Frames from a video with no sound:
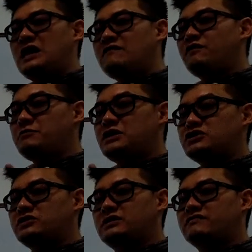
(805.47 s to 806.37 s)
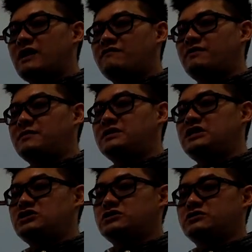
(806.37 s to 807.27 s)
information derived from the
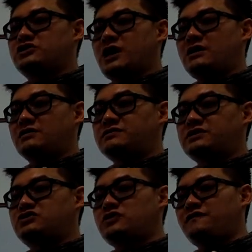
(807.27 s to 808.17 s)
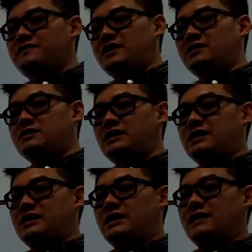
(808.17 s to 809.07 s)
digital channels is shifting their